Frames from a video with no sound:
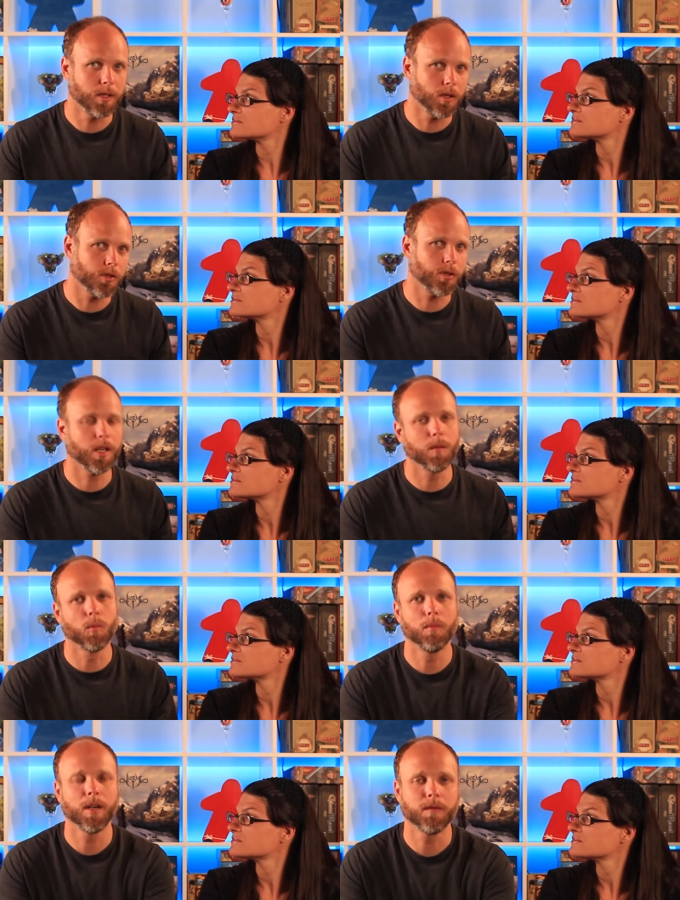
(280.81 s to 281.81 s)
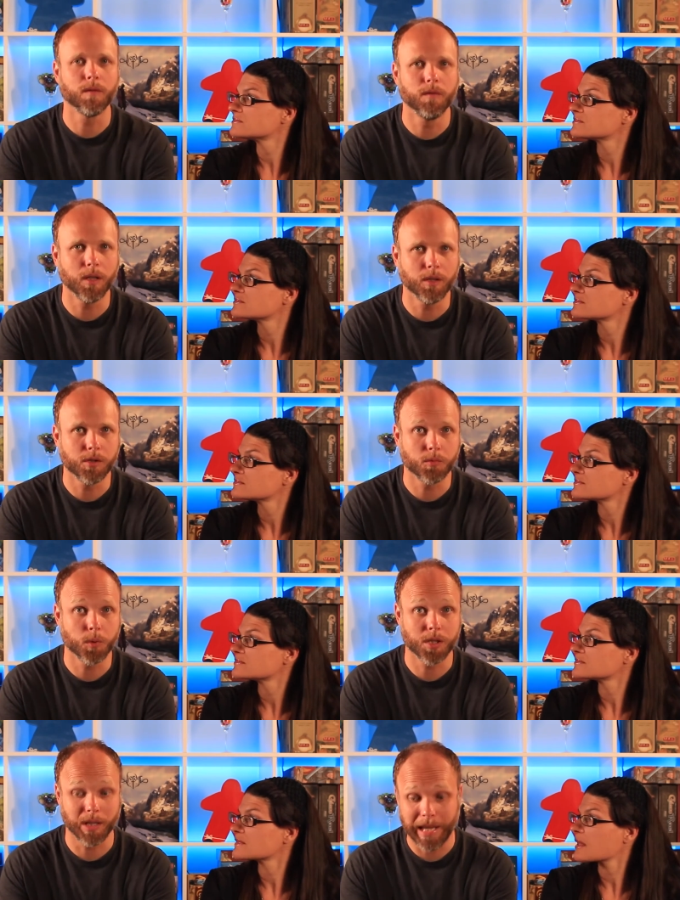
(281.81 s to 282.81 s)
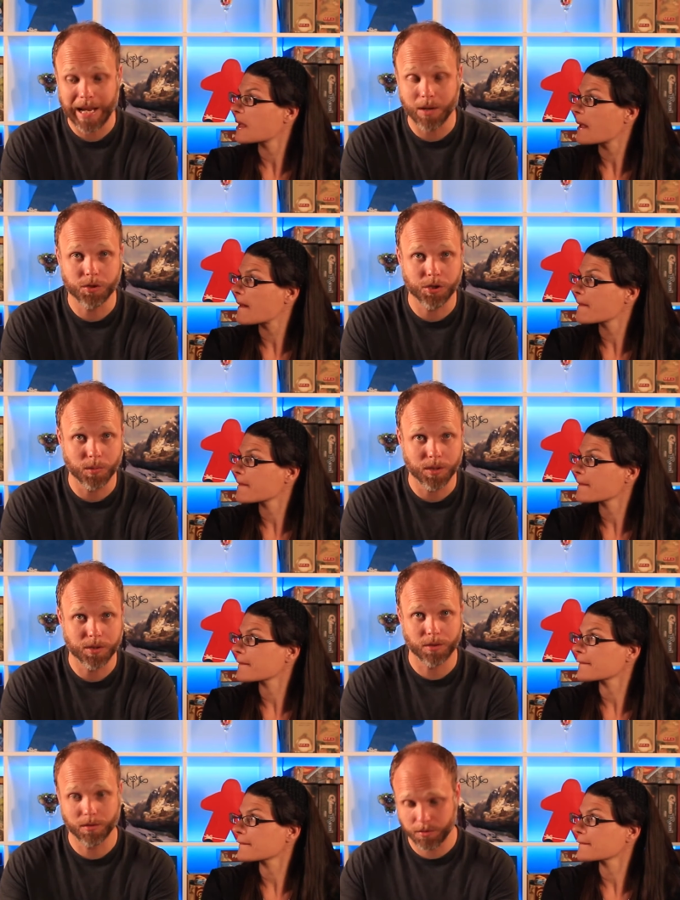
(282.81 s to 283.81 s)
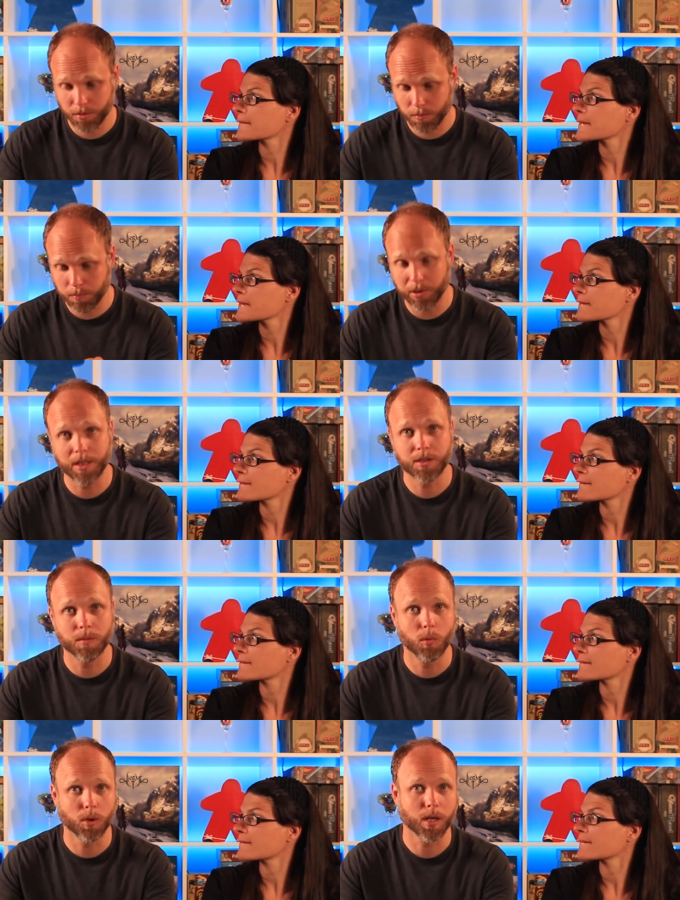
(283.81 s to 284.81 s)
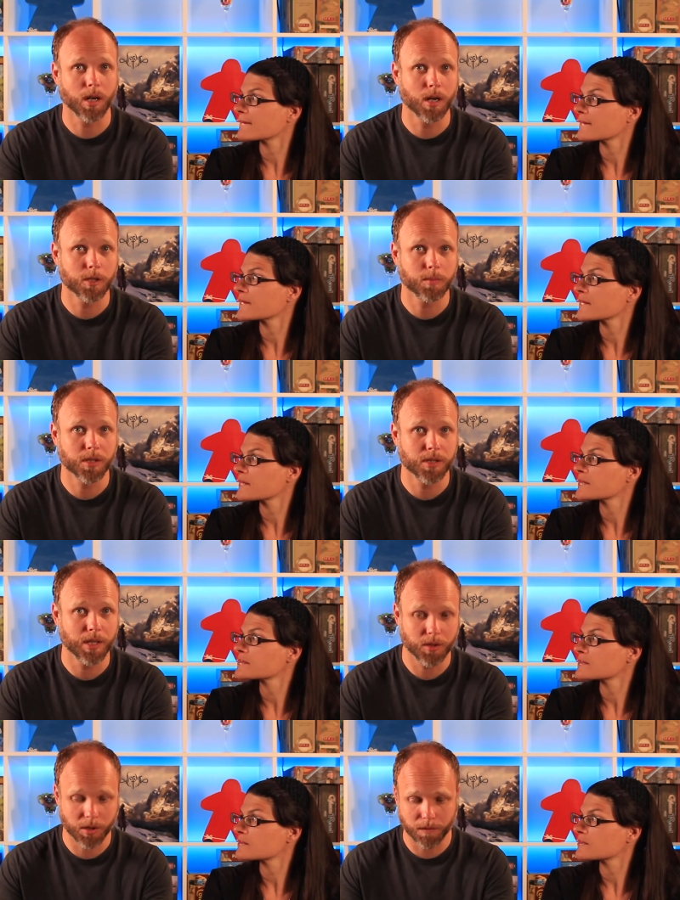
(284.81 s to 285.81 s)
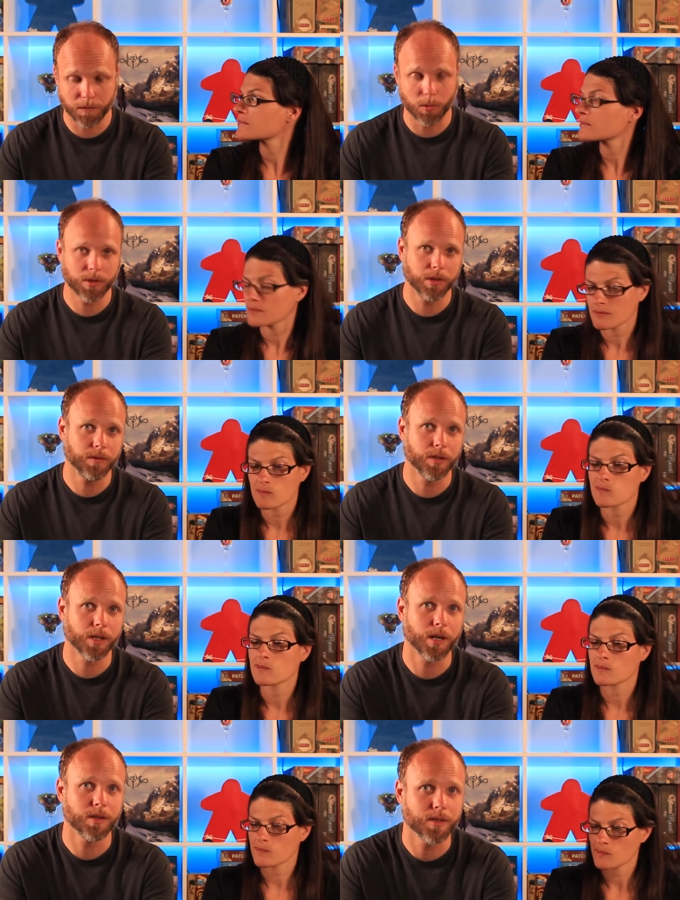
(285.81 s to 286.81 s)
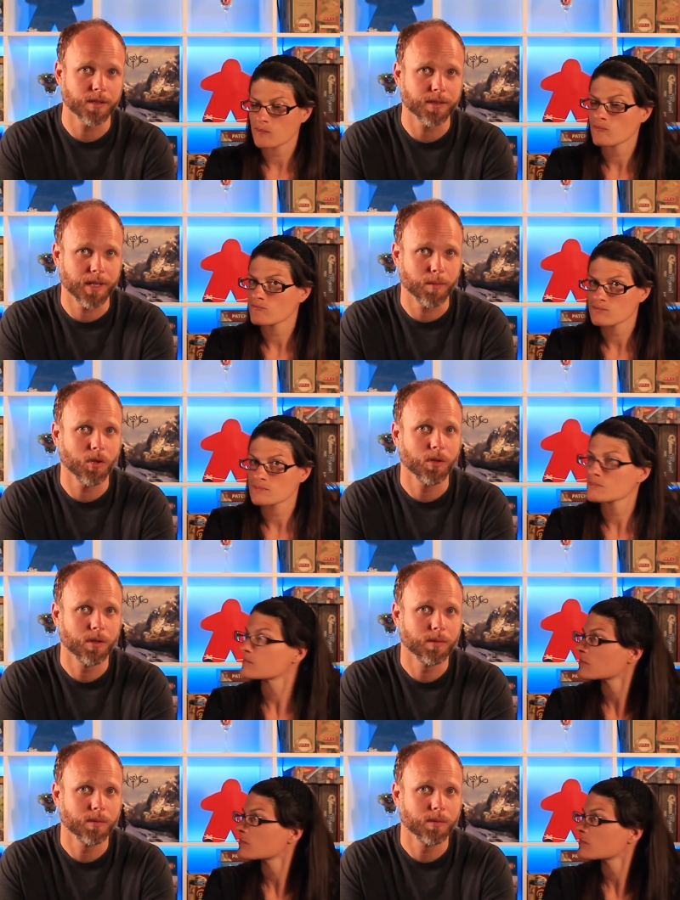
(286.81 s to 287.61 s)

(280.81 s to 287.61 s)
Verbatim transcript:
Speaker 1: And you're also getting more money from villages, which allows you in turn to play some more cards, because now you can afford to leave your cards on the table.